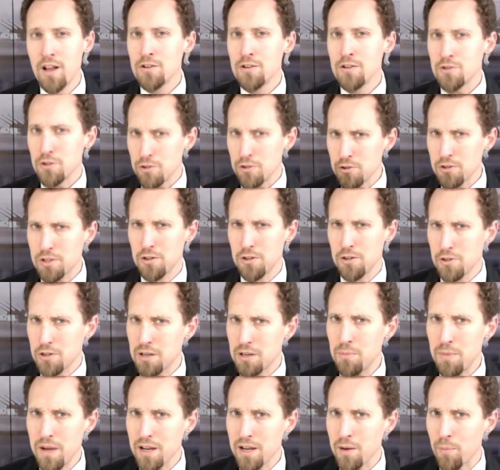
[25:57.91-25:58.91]
So you, you
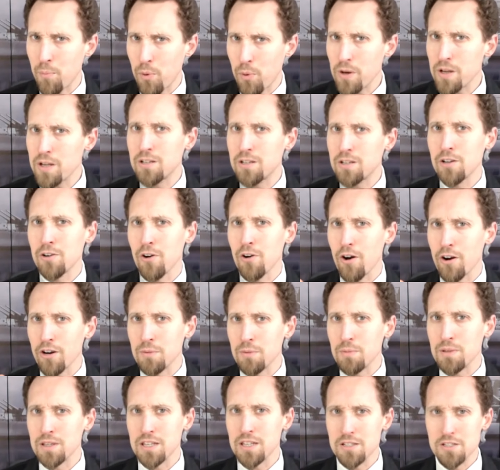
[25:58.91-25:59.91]
can make a pretty clear
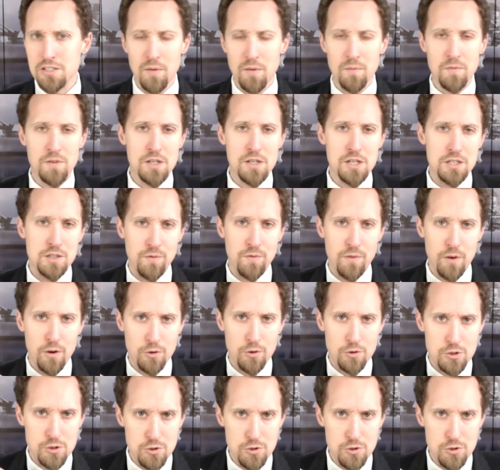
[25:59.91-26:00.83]
argument that some of these folks